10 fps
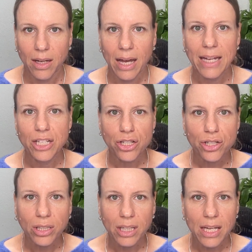
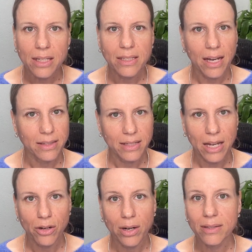Additionally, the
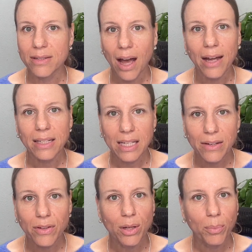testator is not
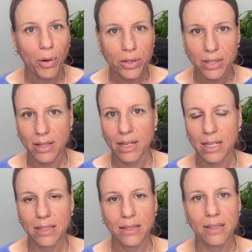even the person that
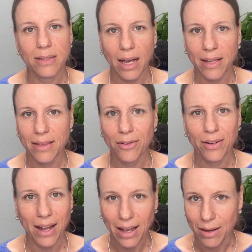needs to sign their
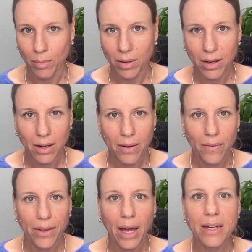name.
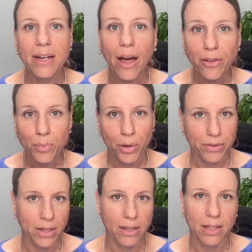Another
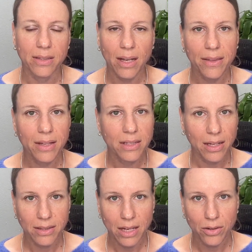person can sign the
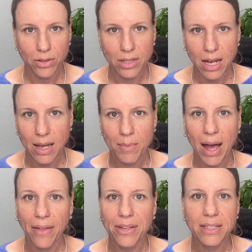testator's name
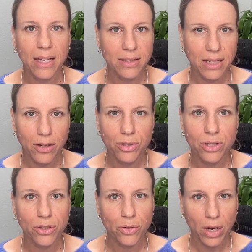at the testator's
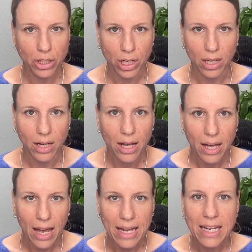discretion
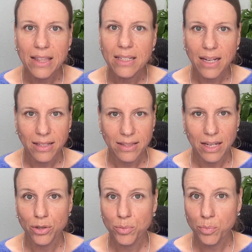and in the
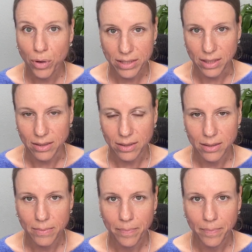testator's presence.